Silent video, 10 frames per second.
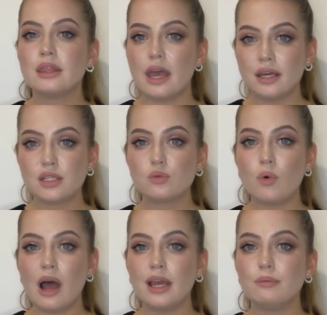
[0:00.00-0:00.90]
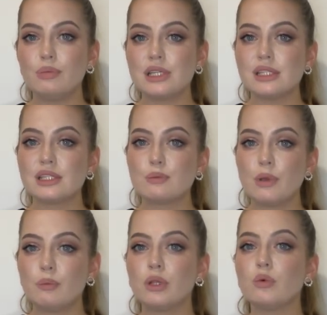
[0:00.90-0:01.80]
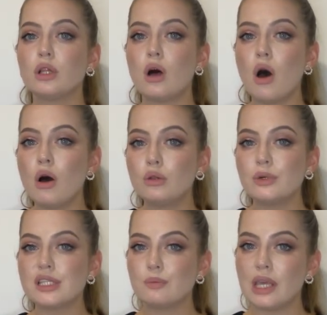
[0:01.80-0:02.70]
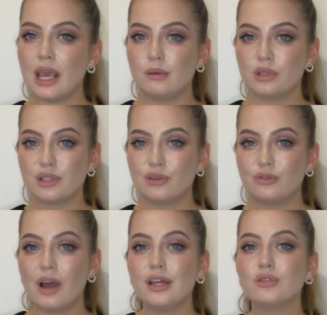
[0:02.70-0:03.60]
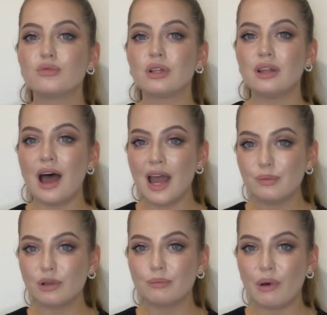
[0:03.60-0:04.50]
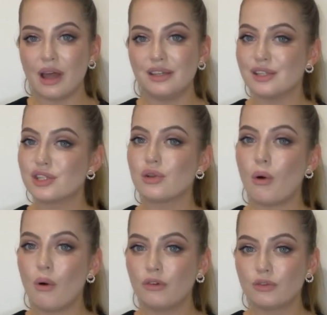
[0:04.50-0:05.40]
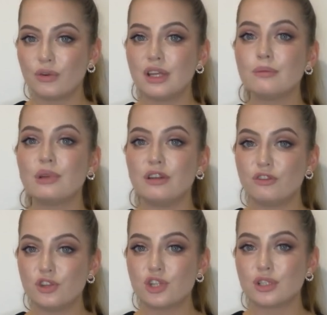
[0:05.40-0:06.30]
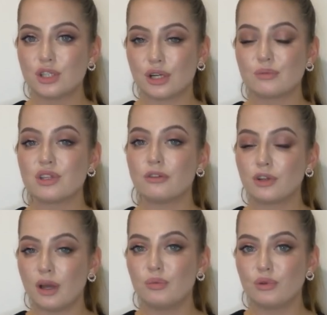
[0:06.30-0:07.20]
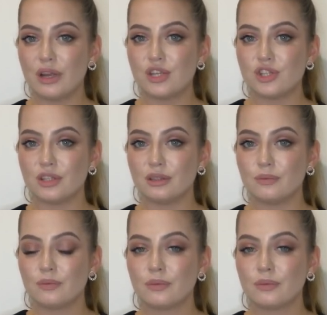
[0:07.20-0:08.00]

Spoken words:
That is why business people will always be able to find reliable partners offering beneficial terms of cooperation.